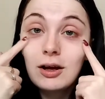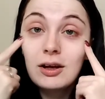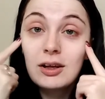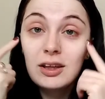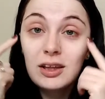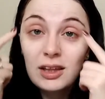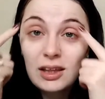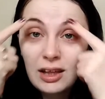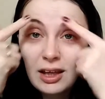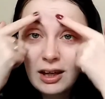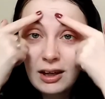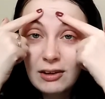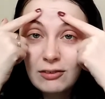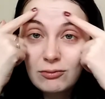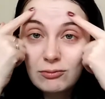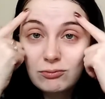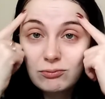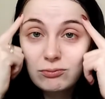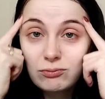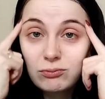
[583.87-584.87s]
Yeah,
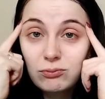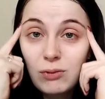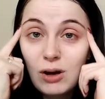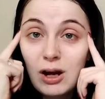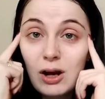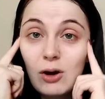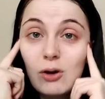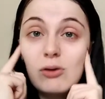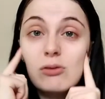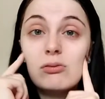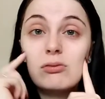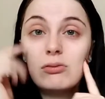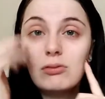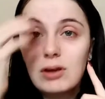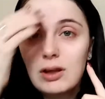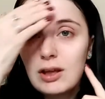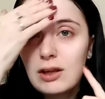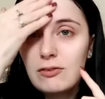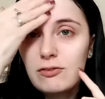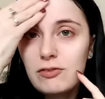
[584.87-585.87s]
well,
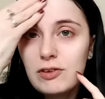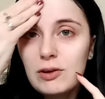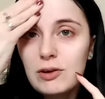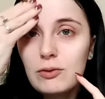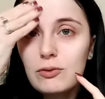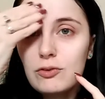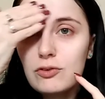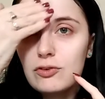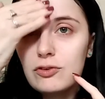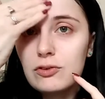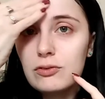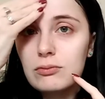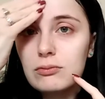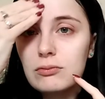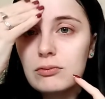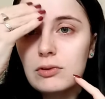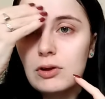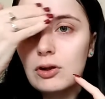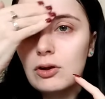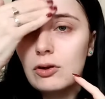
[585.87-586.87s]
it feels
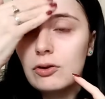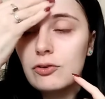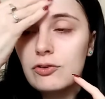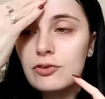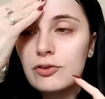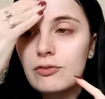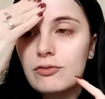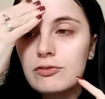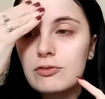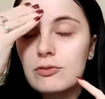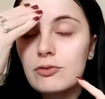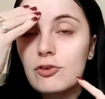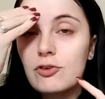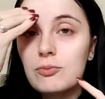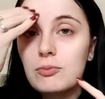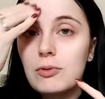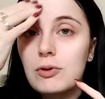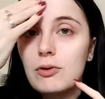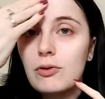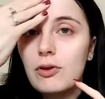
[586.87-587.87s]
a lot softer and
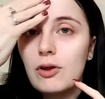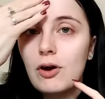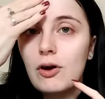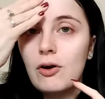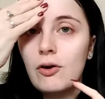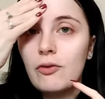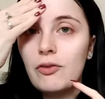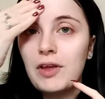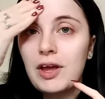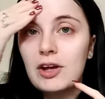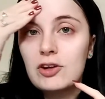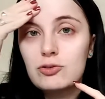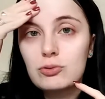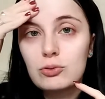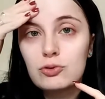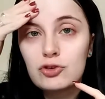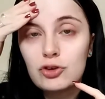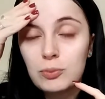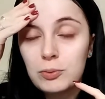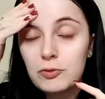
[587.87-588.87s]
smoother on the actual
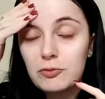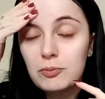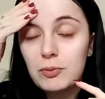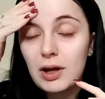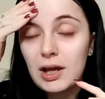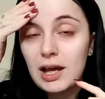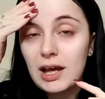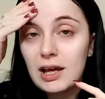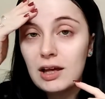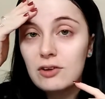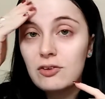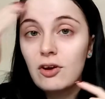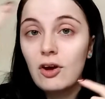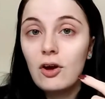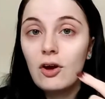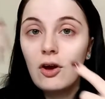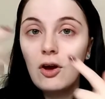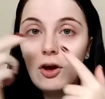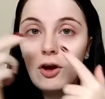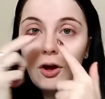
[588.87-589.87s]
top of my head.
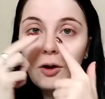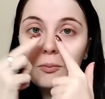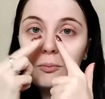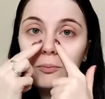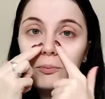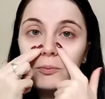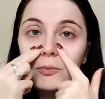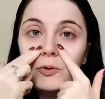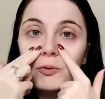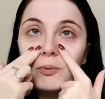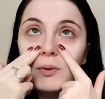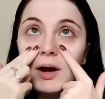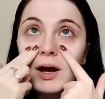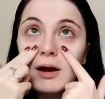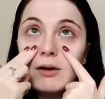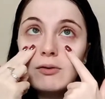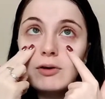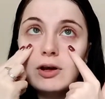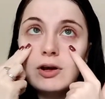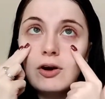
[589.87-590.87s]
But
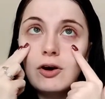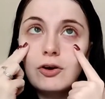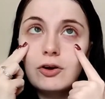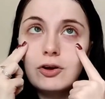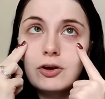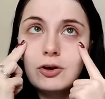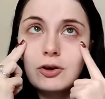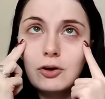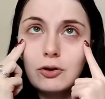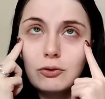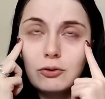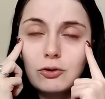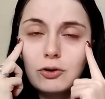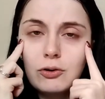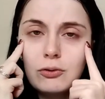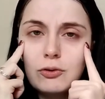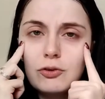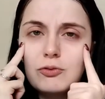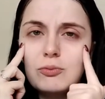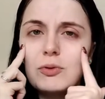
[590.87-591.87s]
where it kind of curdled
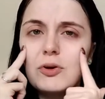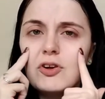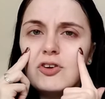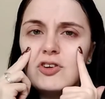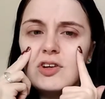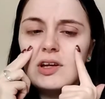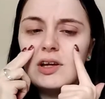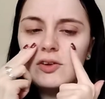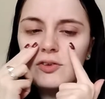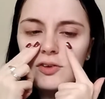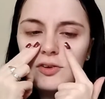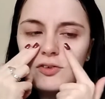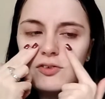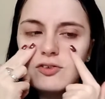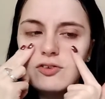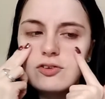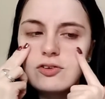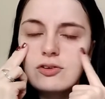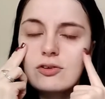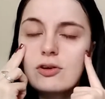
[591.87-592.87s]
across my cheeks,
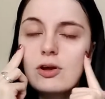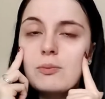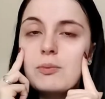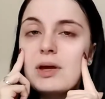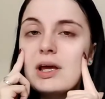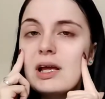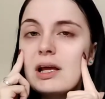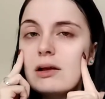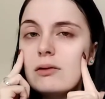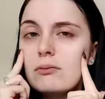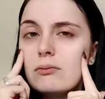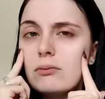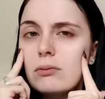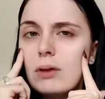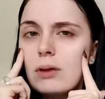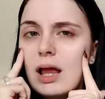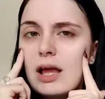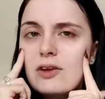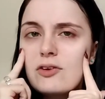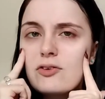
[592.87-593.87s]
it's a bit
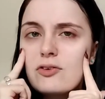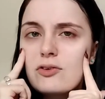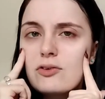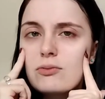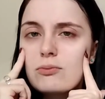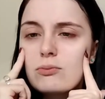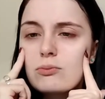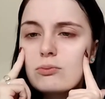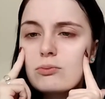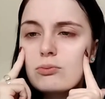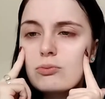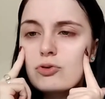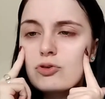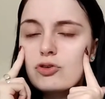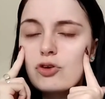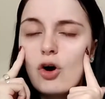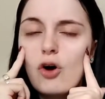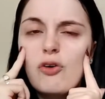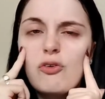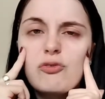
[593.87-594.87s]
less
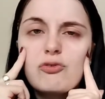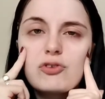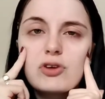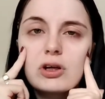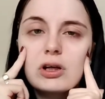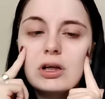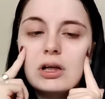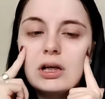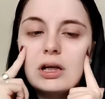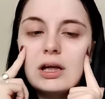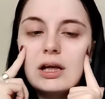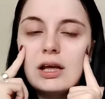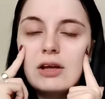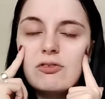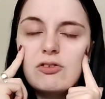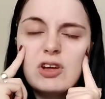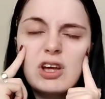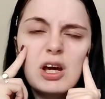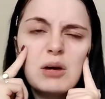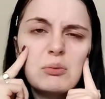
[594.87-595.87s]
soft,
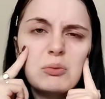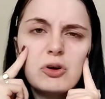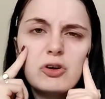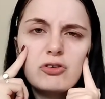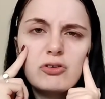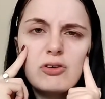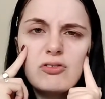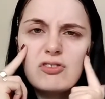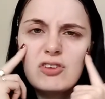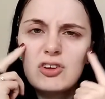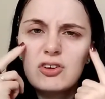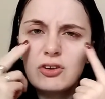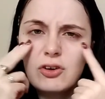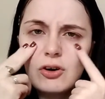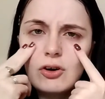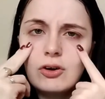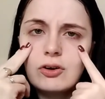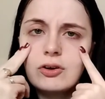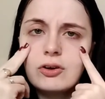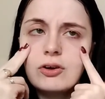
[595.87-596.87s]
if you get my drift. It's
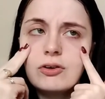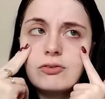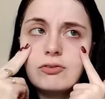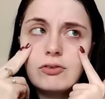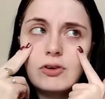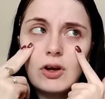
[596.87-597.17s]
kind of,